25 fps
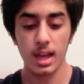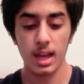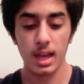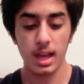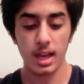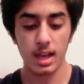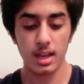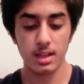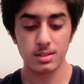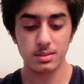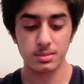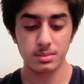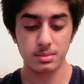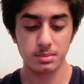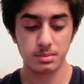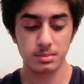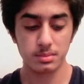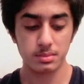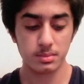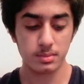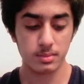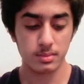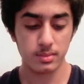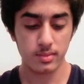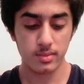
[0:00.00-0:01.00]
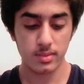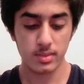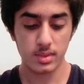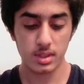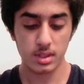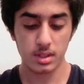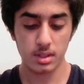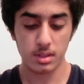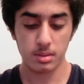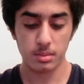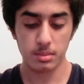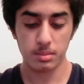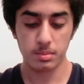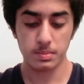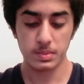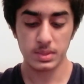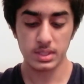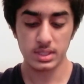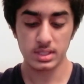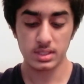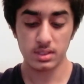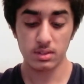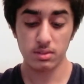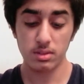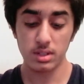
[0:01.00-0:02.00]
This
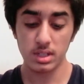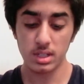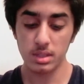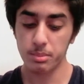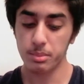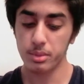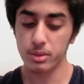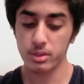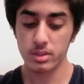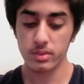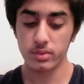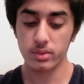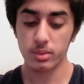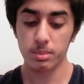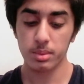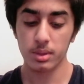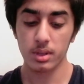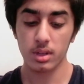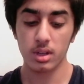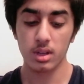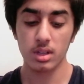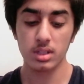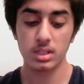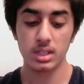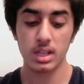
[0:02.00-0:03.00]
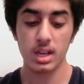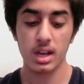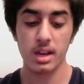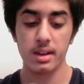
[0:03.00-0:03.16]
is a really beautiful plant.